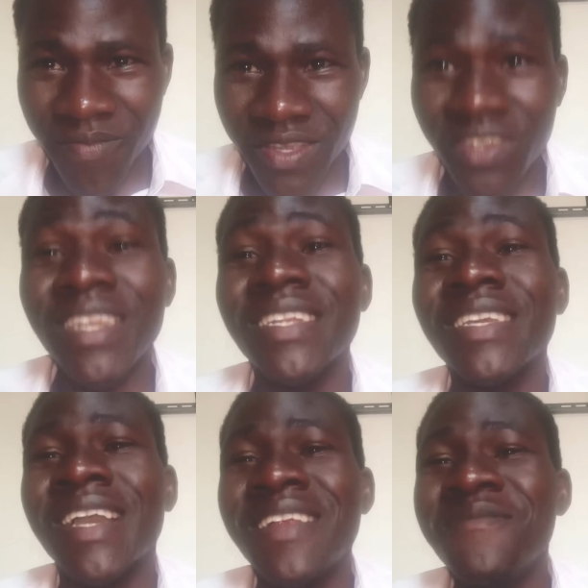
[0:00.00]
so that he
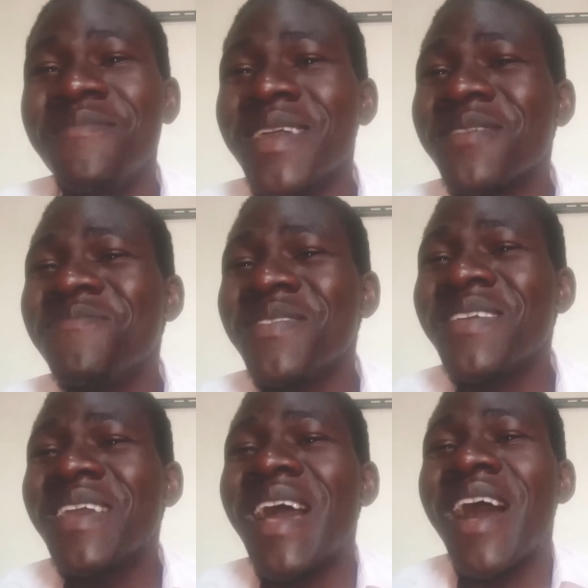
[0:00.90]
can make
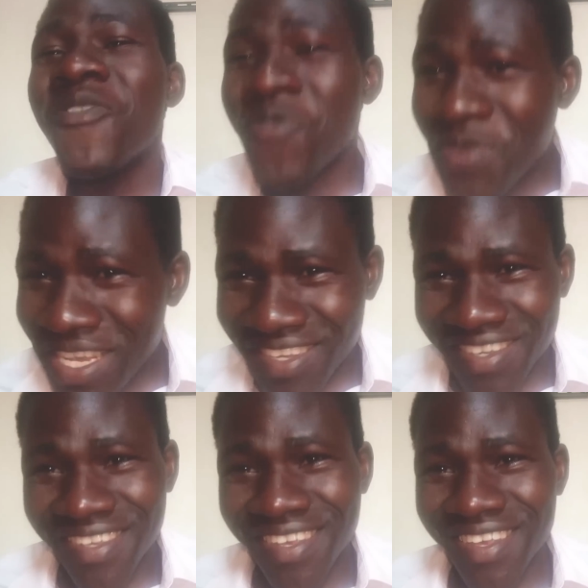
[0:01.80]
me rich.